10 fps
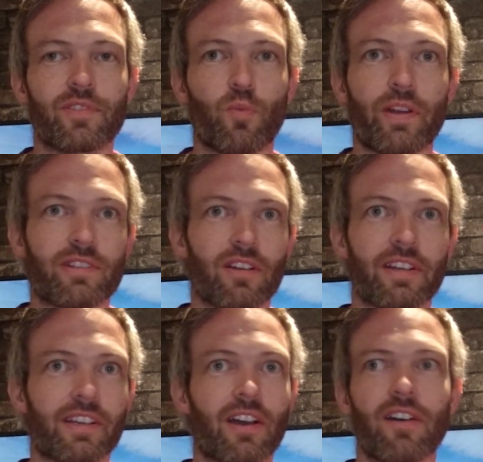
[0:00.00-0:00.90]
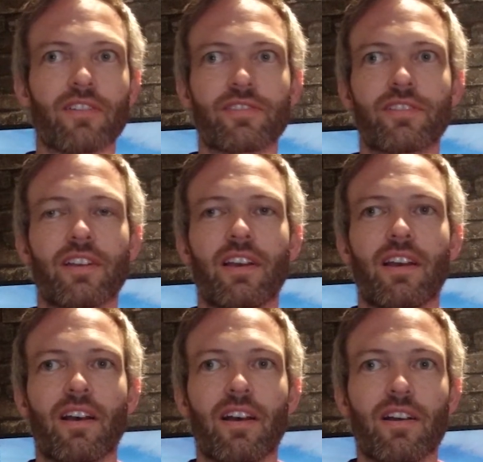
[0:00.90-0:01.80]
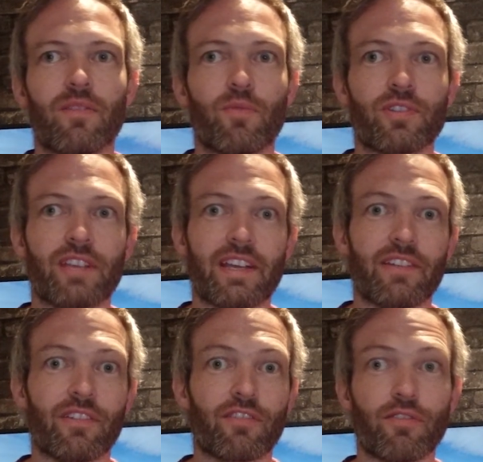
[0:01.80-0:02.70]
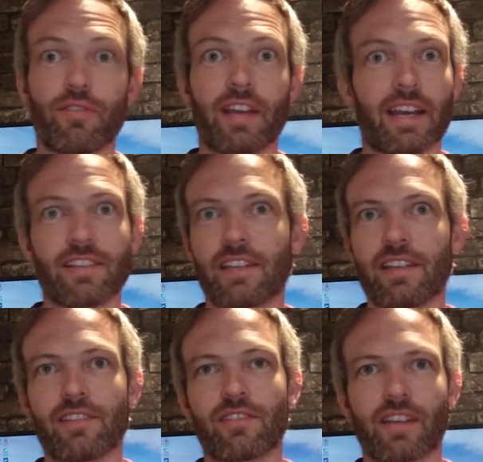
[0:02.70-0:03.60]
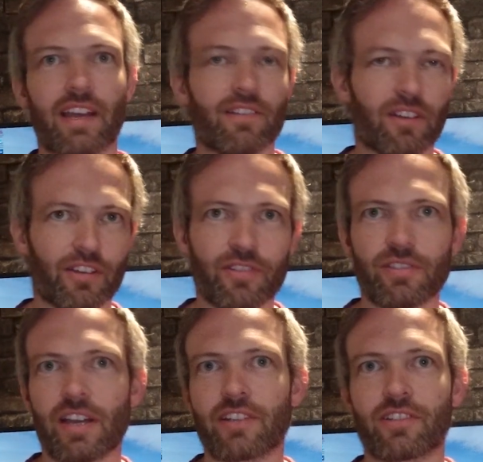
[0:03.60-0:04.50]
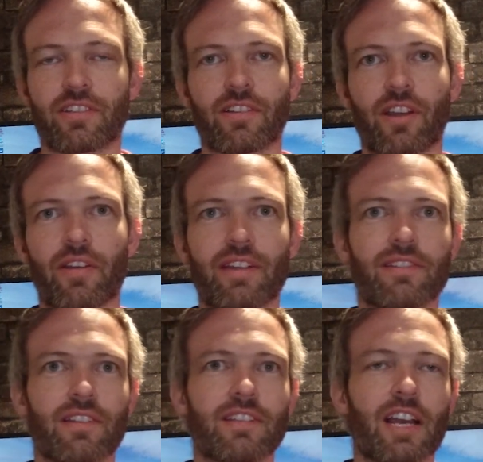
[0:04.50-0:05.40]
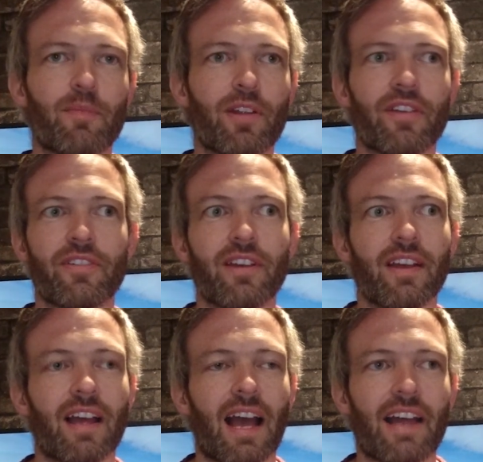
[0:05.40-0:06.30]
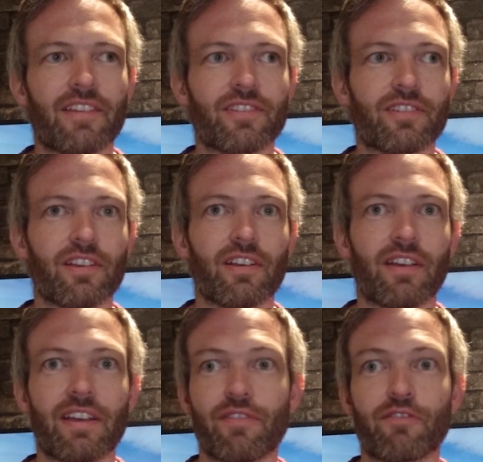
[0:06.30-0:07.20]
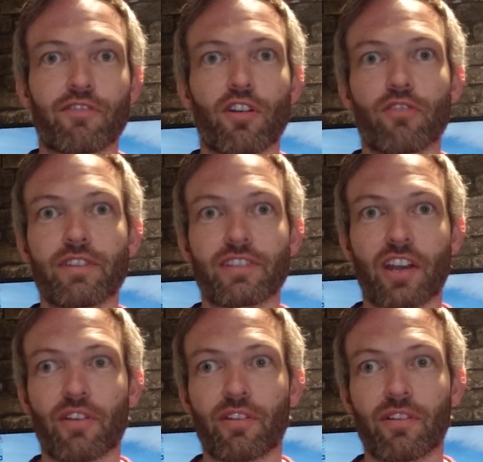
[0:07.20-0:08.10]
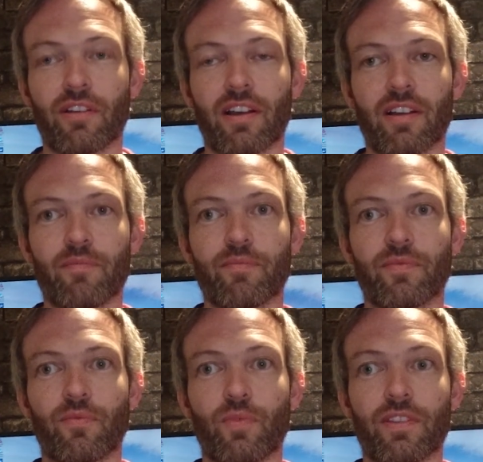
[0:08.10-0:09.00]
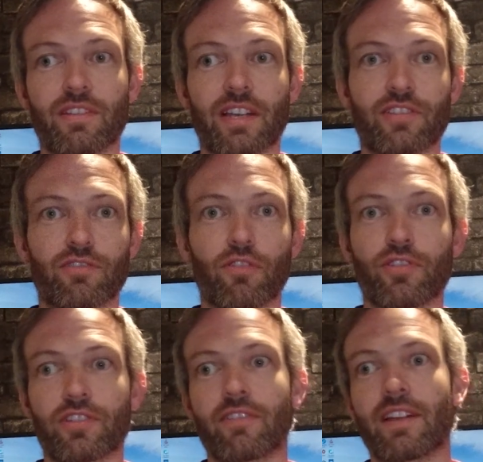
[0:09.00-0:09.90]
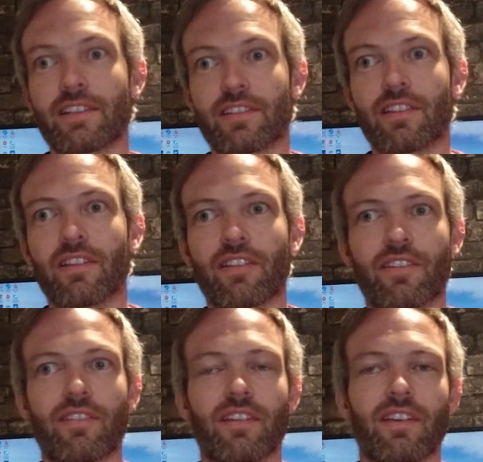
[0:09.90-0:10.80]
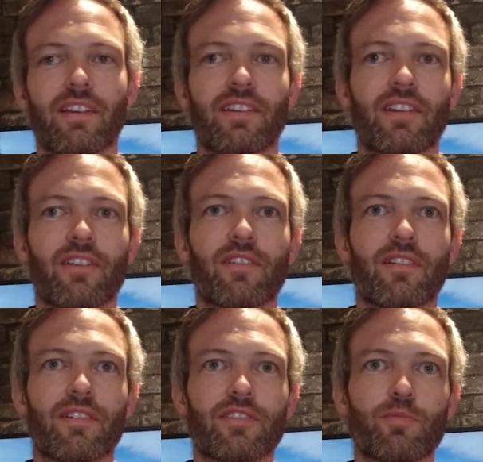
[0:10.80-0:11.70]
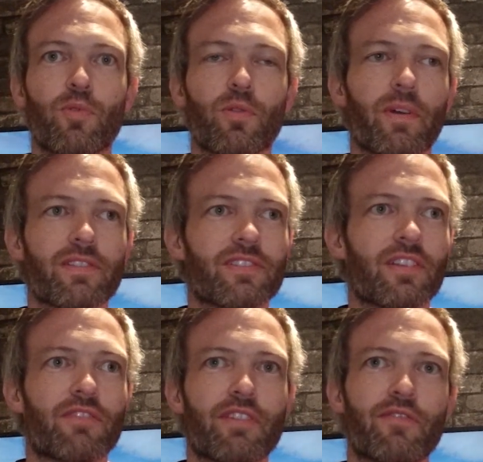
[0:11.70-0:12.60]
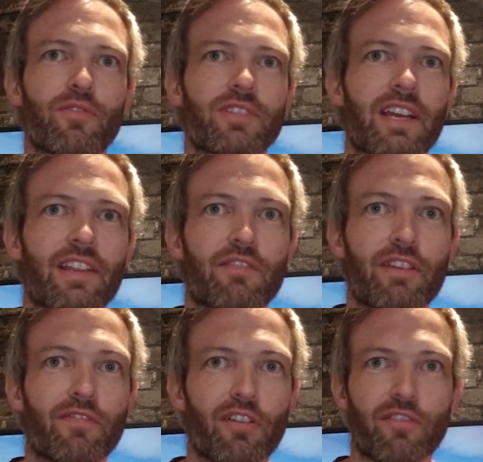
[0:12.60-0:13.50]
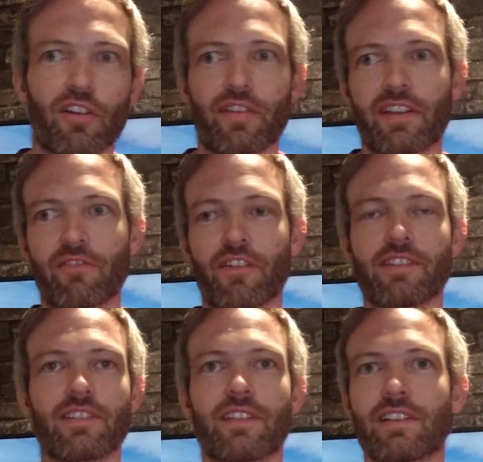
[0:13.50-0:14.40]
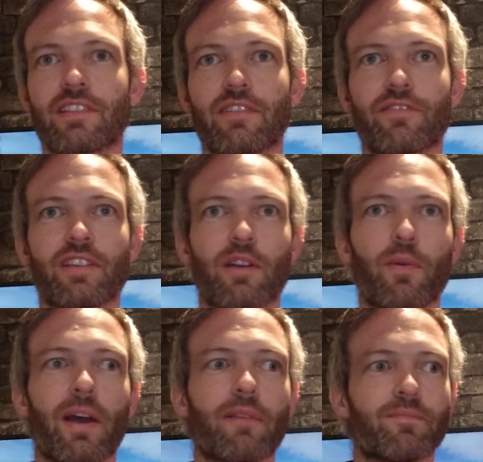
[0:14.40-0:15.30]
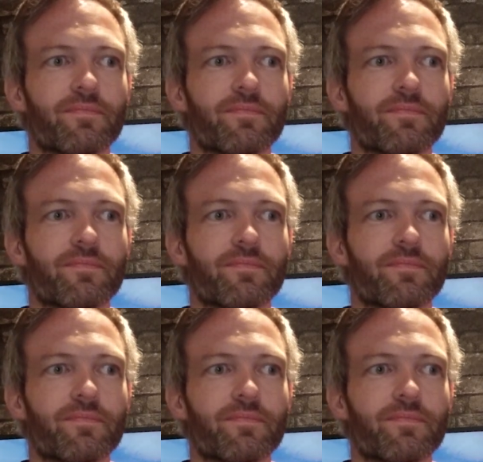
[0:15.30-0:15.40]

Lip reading: wedge-like cars were seen through the 80s, again like Countach going into the Diablo, and even Ferraris going with the Testarossa, and later like the smaller ones, so the 348 and 355 had a very distinctive silhouette.